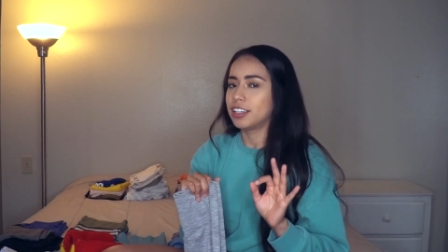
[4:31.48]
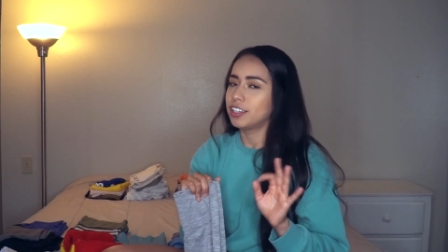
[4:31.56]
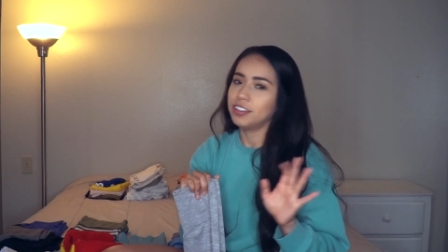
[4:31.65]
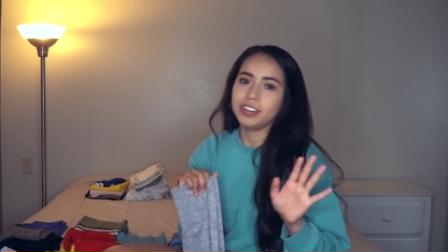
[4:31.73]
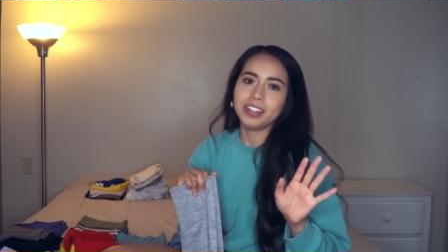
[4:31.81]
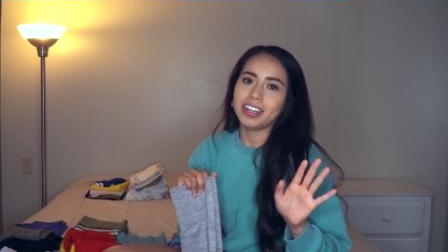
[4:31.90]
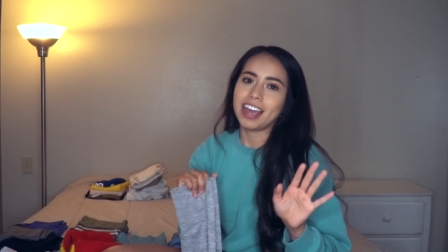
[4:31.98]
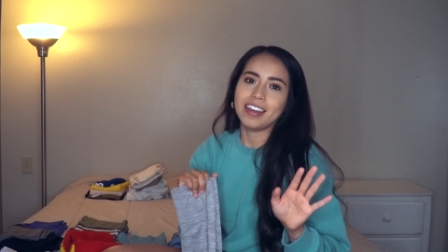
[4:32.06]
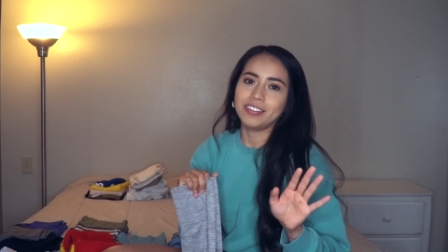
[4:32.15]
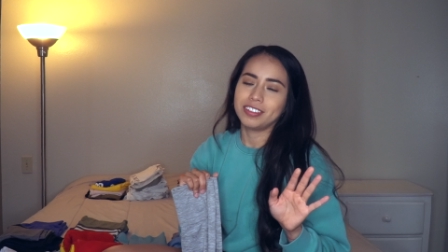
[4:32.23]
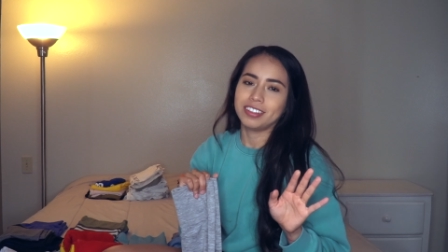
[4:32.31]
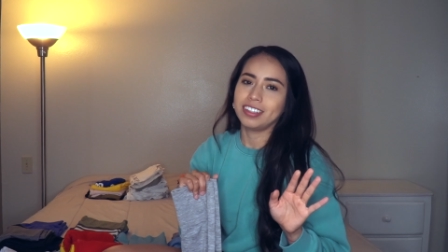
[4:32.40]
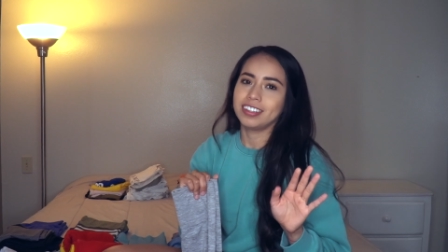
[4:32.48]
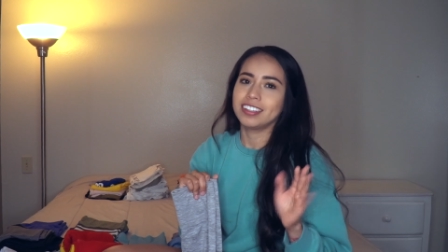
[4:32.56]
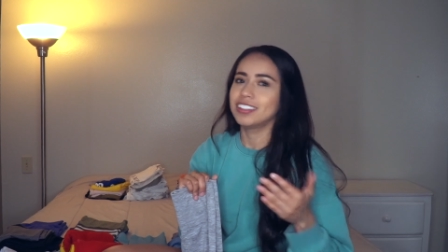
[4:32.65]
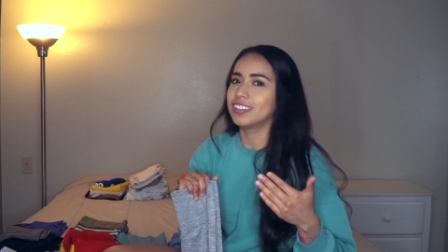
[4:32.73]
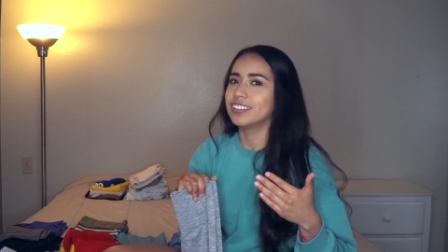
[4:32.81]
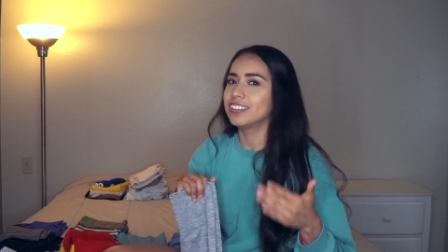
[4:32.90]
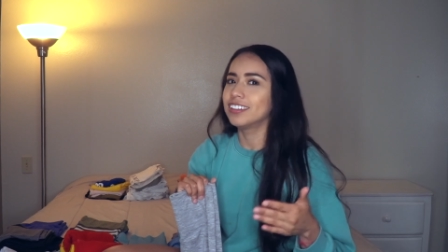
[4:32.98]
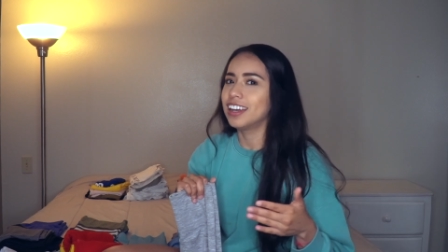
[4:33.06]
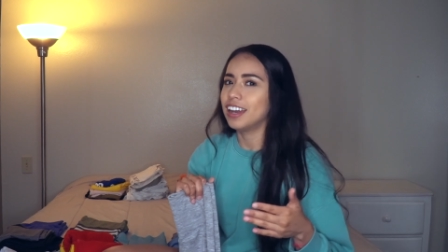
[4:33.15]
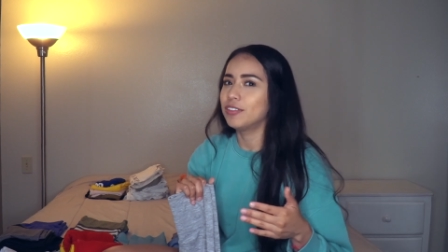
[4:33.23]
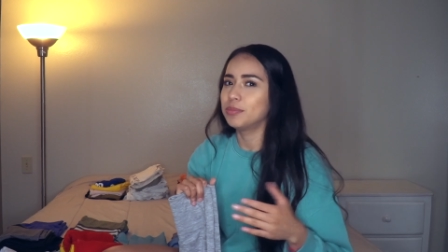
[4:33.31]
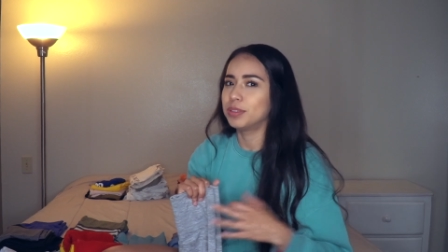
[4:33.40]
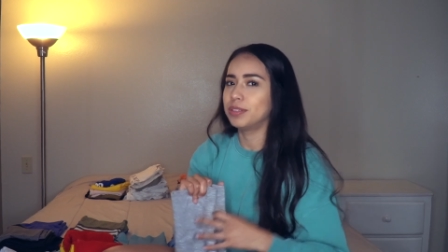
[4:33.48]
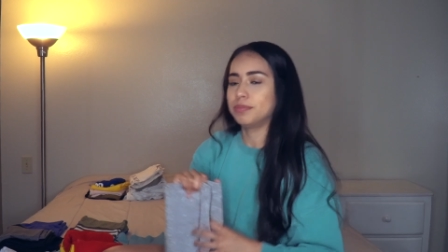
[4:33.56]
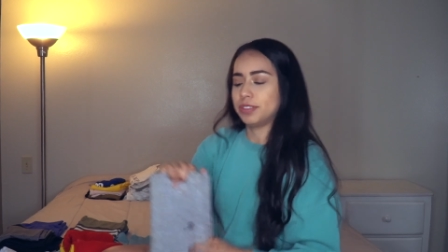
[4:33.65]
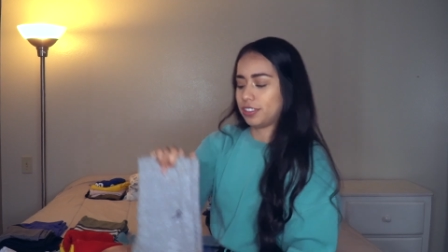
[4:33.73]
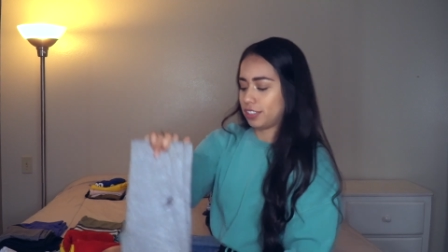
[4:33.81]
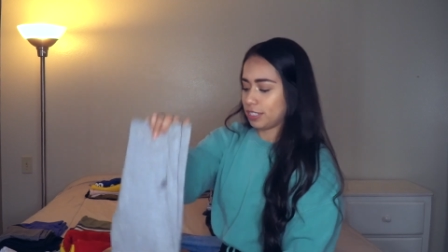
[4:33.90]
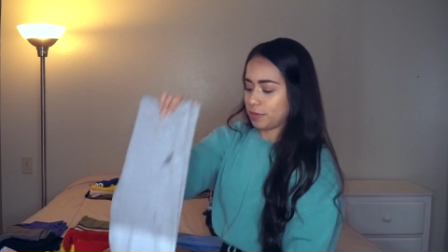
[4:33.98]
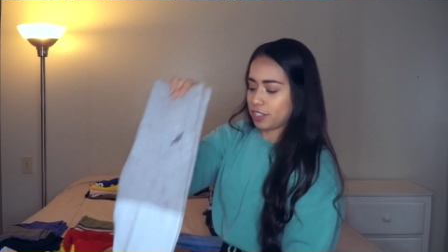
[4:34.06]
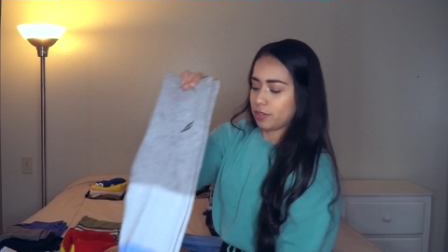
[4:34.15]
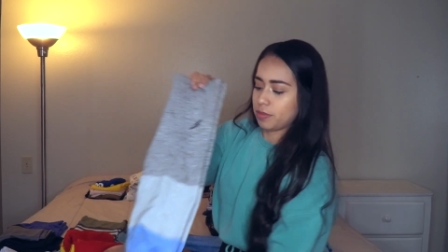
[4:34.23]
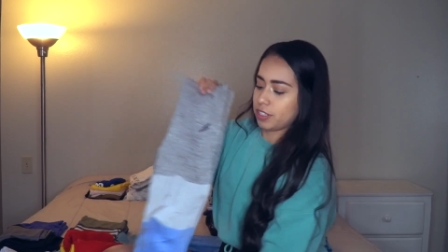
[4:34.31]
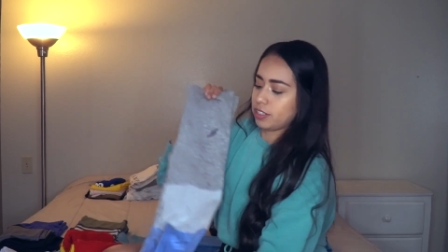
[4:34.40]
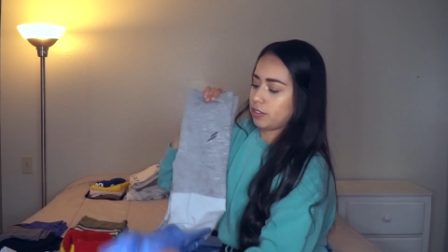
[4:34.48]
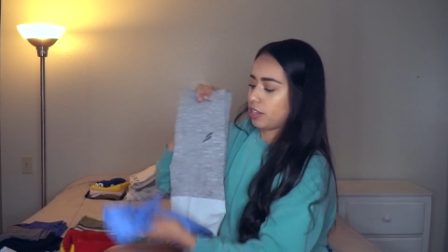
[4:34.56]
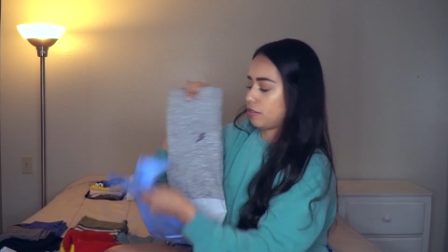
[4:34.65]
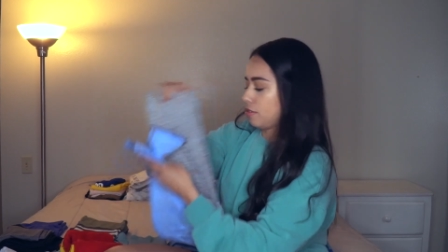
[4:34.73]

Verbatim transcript: you don't even have to, like, you know, have a pump. They'll just make your butt look